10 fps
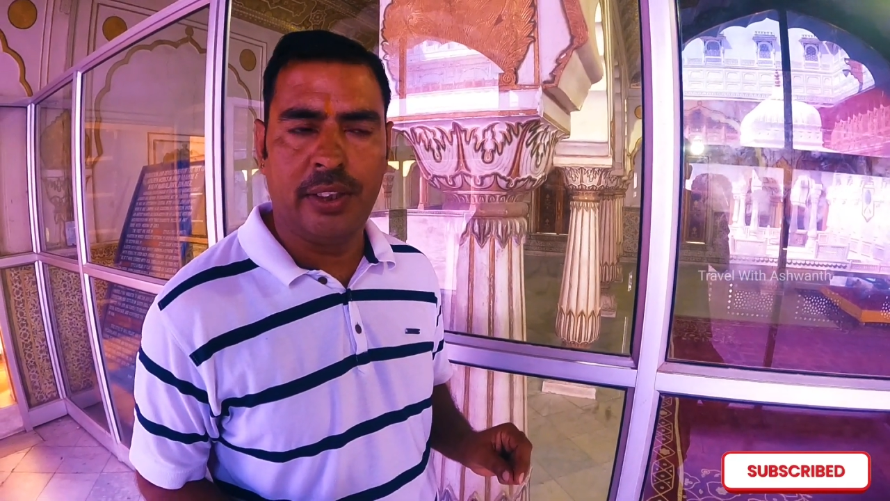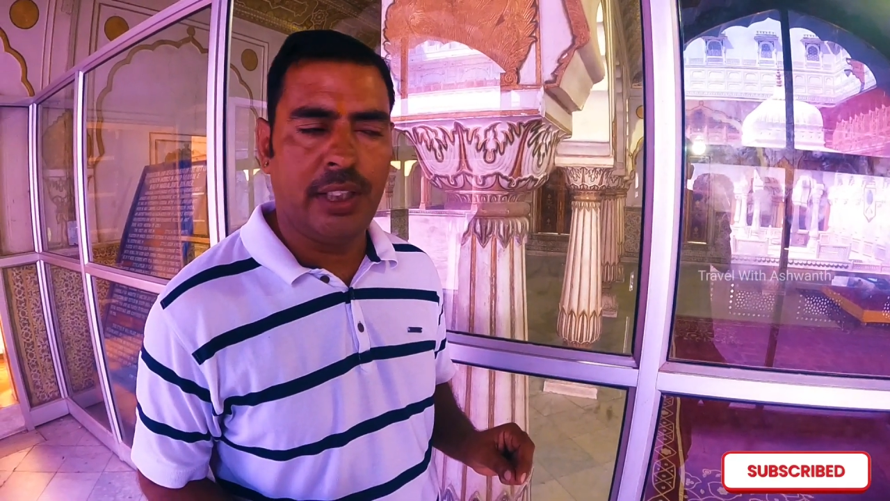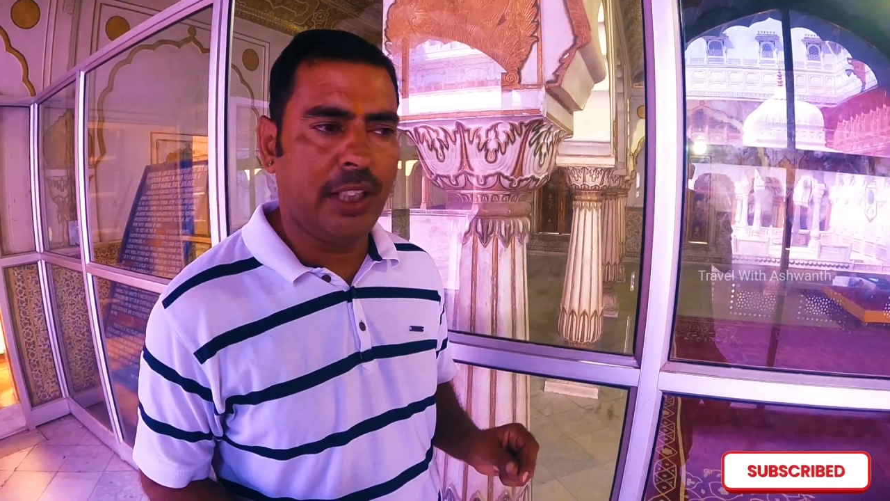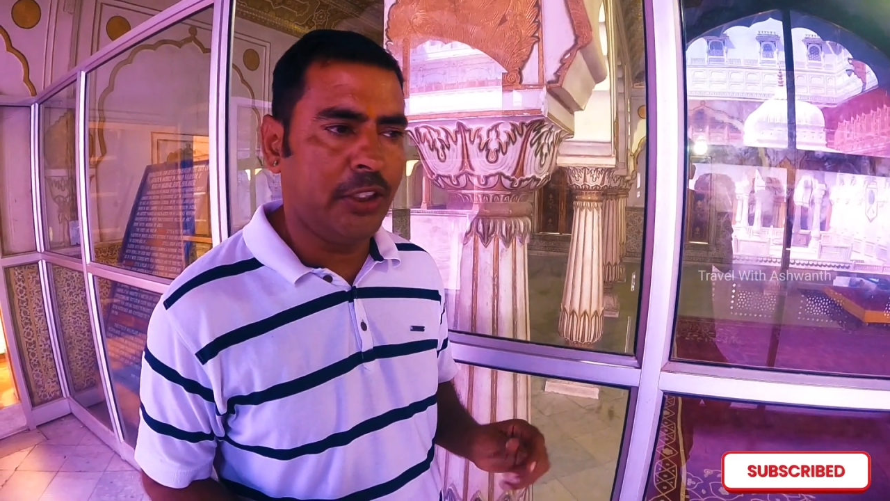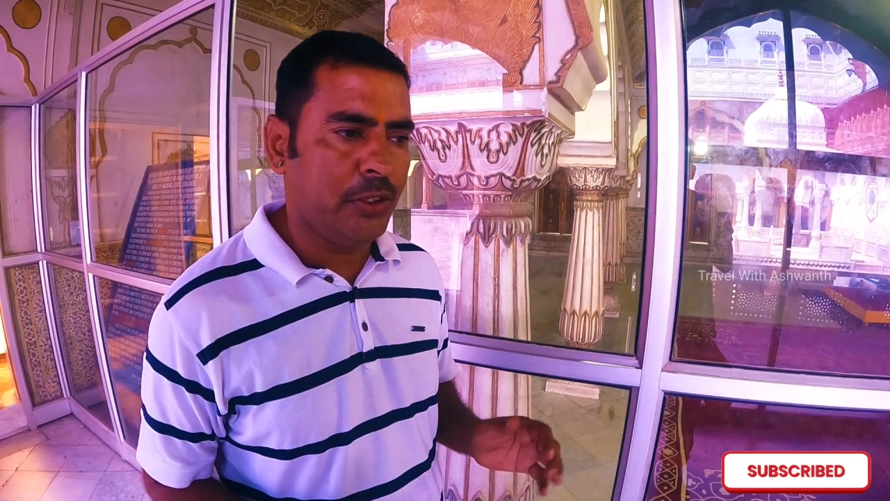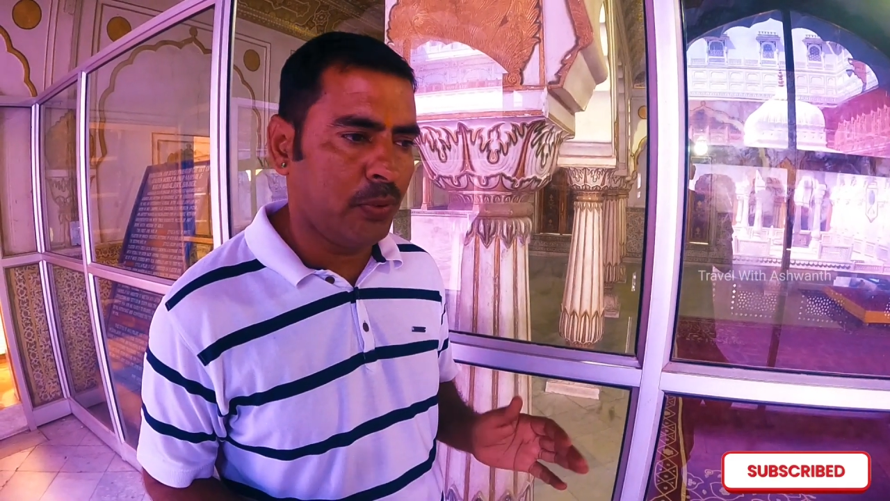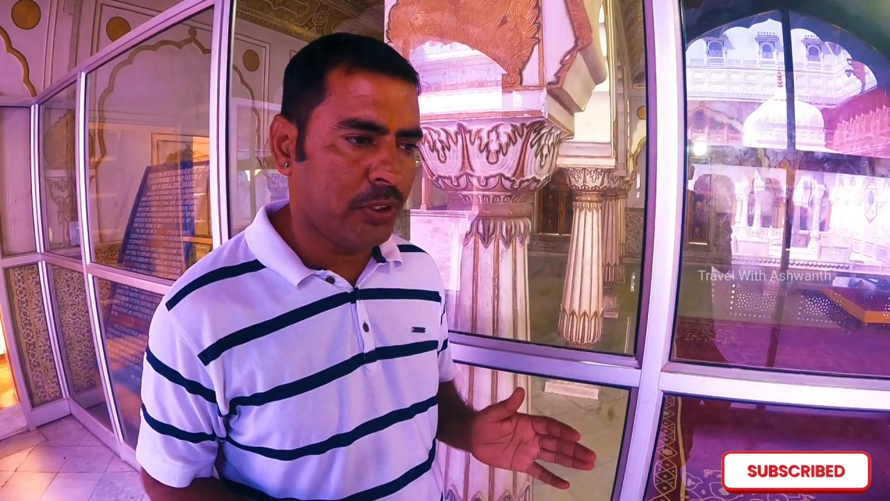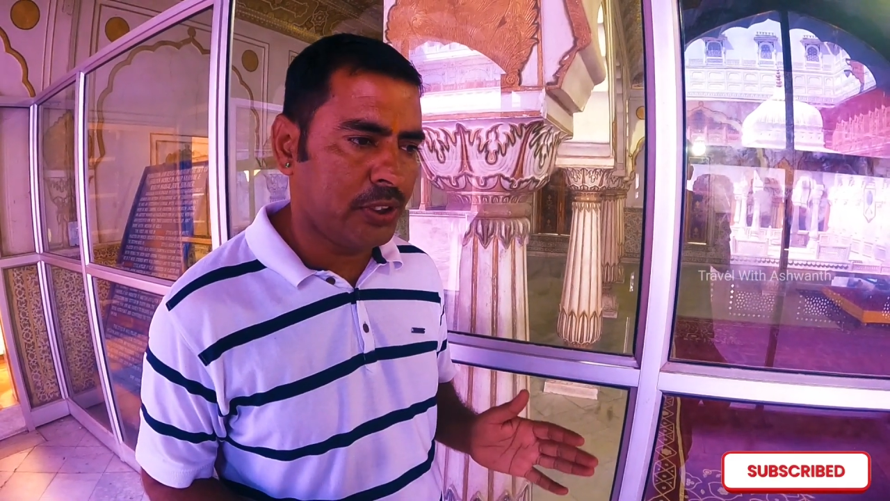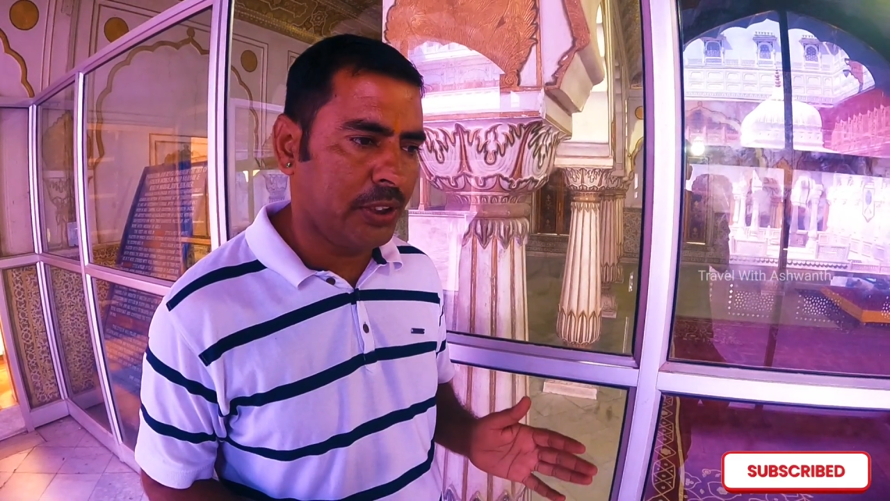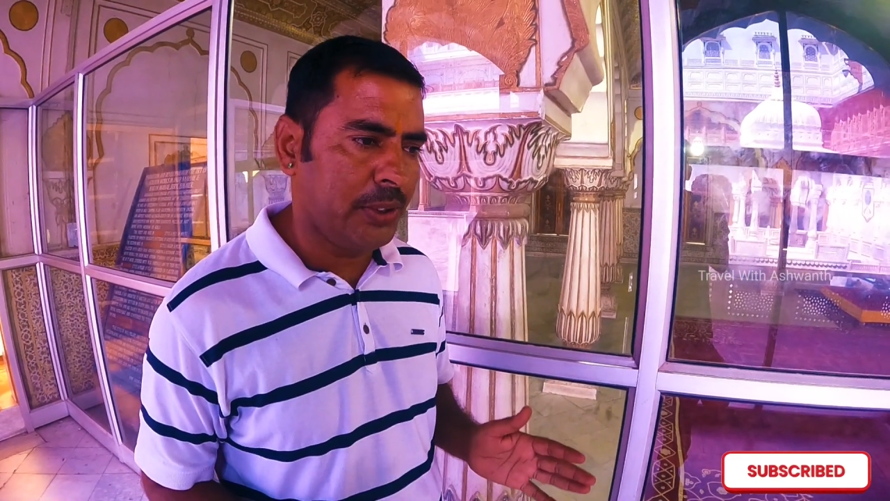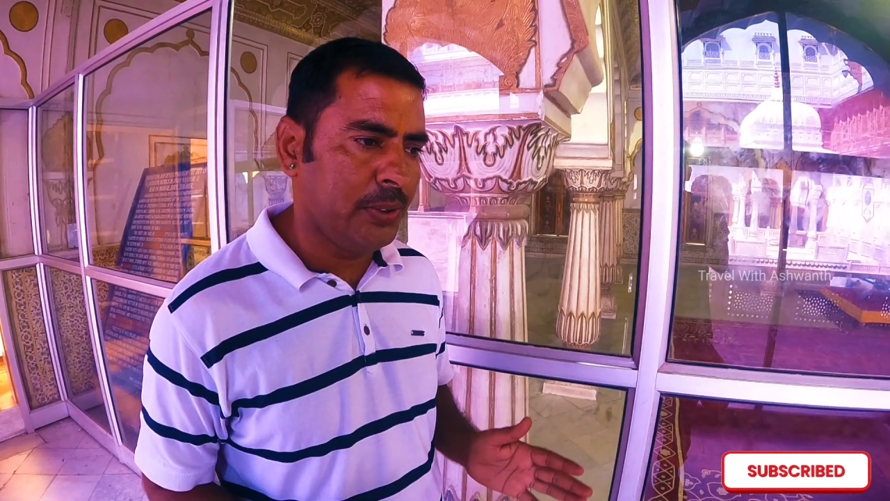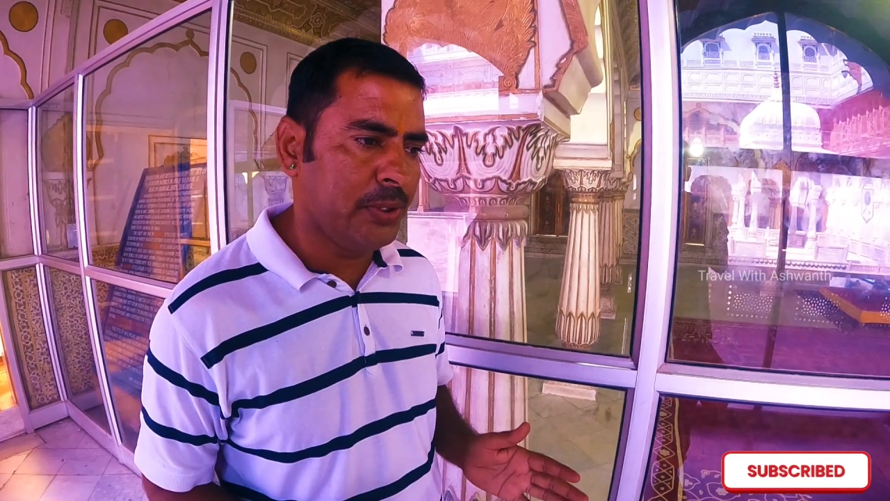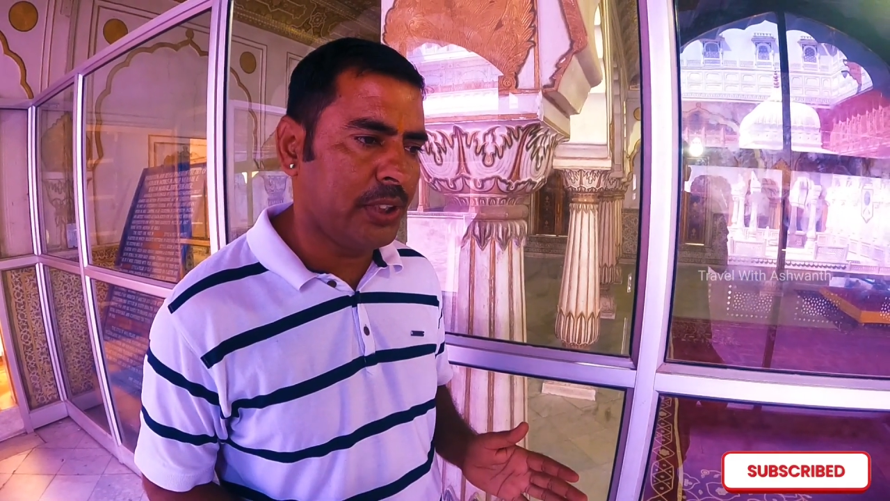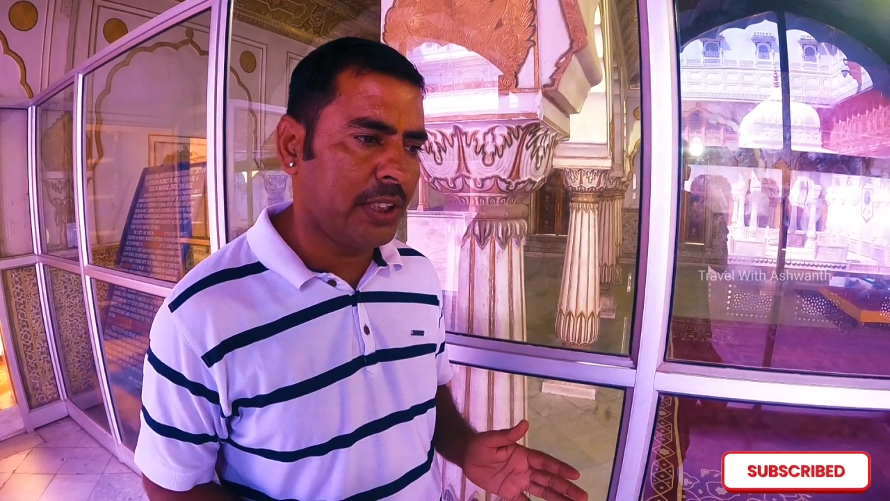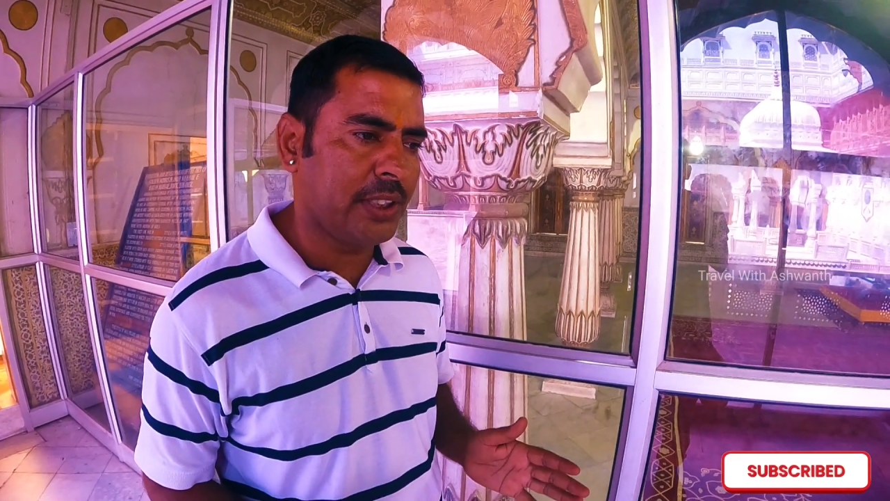And it was they
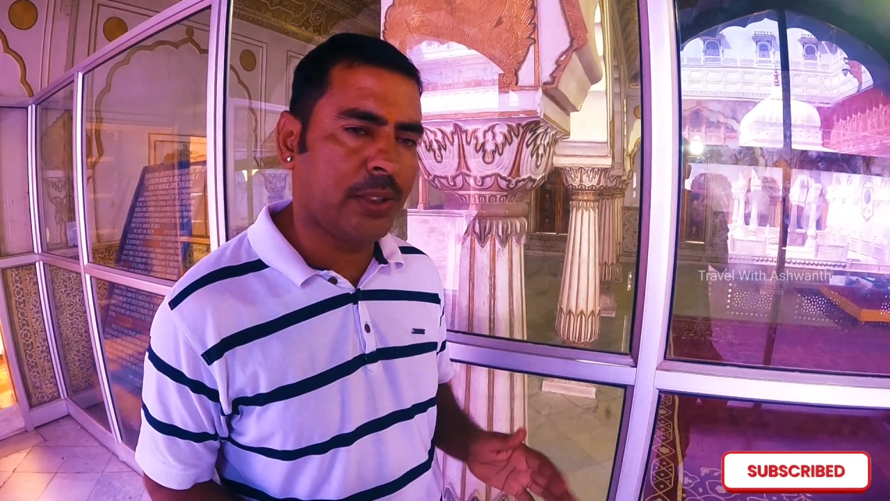used as a